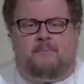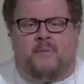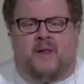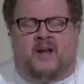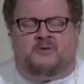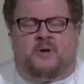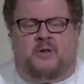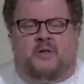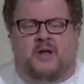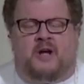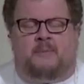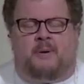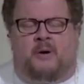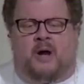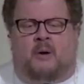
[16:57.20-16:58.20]
And as we think
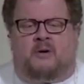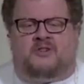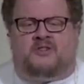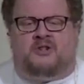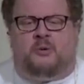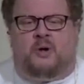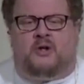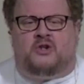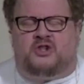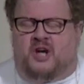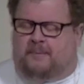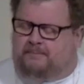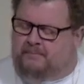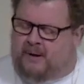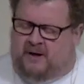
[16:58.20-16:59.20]
about our
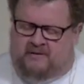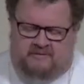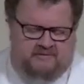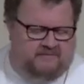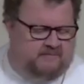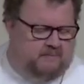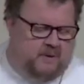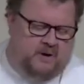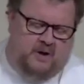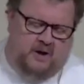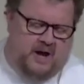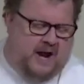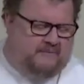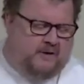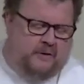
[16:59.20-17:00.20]
stewardship of
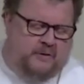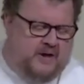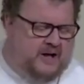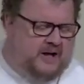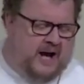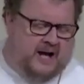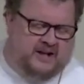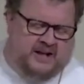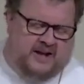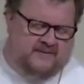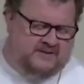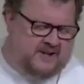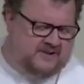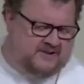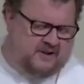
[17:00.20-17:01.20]
everything God
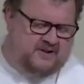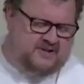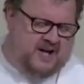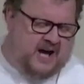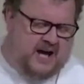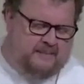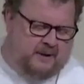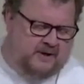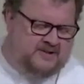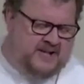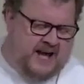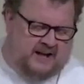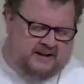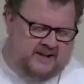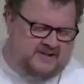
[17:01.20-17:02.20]
gives us, our time, our
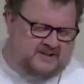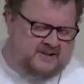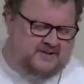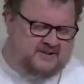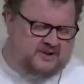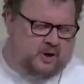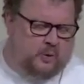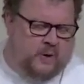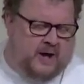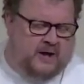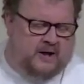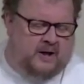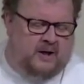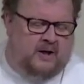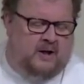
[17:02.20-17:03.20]
talents, and so
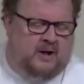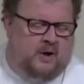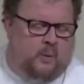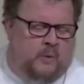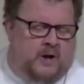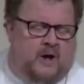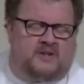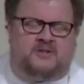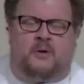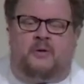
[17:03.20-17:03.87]
on, we also